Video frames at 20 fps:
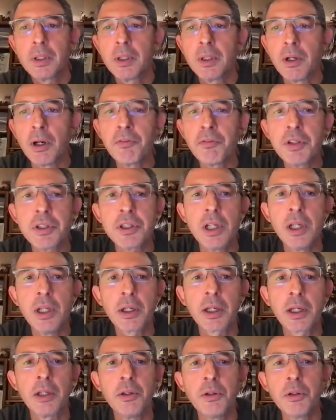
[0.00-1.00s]
Obviously, you
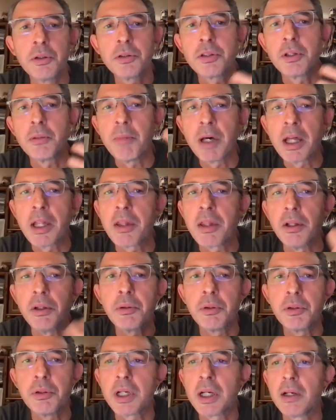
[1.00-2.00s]
can use the method
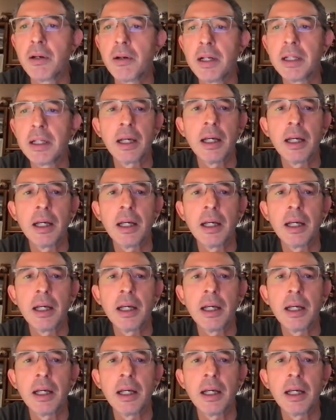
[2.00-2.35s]
to generate